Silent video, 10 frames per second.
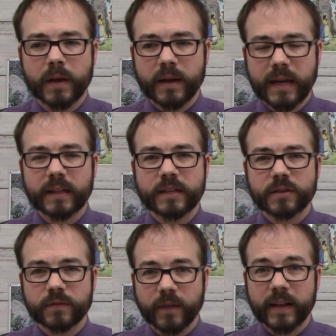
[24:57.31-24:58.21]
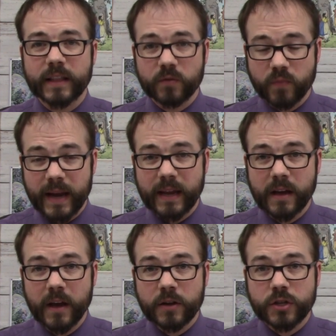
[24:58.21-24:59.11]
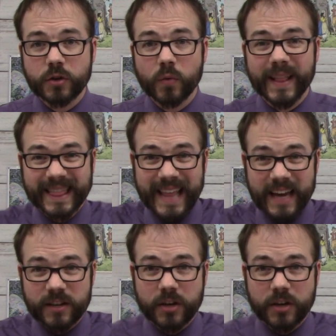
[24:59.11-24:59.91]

Achilles is finally ready to let